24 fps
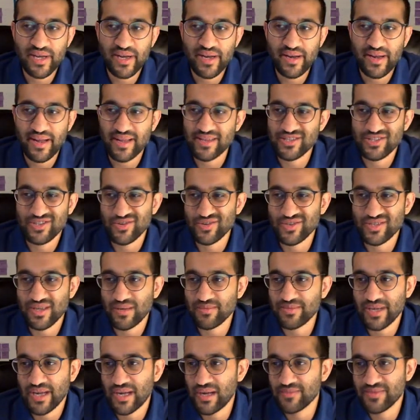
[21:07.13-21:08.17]
and so
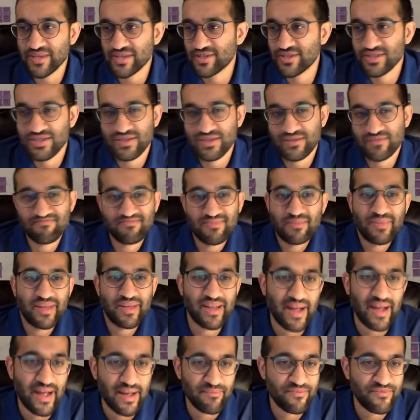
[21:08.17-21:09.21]
sometimes I'm
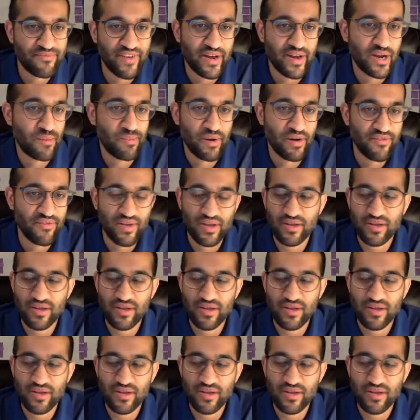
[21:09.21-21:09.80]
fed up of it.